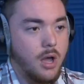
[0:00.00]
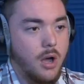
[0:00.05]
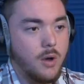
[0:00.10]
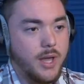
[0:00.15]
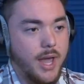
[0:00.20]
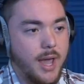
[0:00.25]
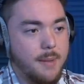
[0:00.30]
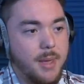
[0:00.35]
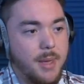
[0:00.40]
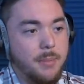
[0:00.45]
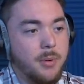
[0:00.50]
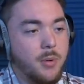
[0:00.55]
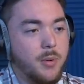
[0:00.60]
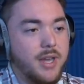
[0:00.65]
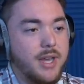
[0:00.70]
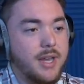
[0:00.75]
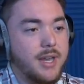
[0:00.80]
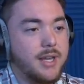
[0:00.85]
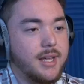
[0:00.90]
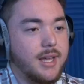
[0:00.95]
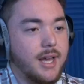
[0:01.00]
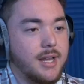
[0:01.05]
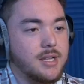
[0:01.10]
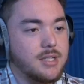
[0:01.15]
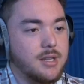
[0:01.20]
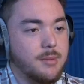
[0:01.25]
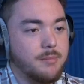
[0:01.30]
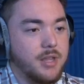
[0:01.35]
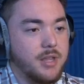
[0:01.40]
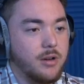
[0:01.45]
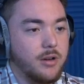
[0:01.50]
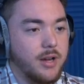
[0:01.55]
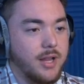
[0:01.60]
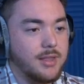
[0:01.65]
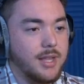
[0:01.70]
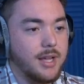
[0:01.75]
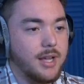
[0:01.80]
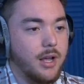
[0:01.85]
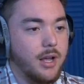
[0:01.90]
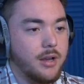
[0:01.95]
Okay, maybe we need to get something or
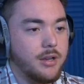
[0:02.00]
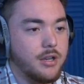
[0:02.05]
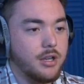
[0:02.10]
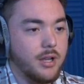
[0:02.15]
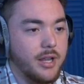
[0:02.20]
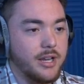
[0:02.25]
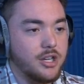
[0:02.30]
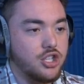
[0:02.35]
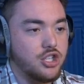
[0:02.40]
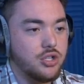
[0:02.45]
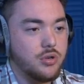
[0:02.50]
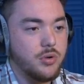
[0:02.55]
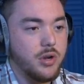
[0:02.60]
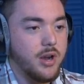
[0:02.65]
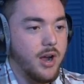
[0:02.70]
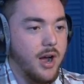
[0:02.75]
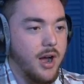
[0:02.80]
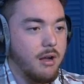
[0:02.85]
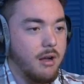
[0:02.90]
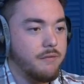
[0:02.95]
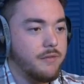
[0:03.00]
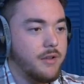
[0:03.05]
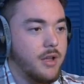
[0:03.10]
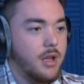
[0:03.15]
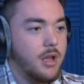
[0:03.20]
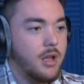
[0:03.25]
get the gun to like shoot it off.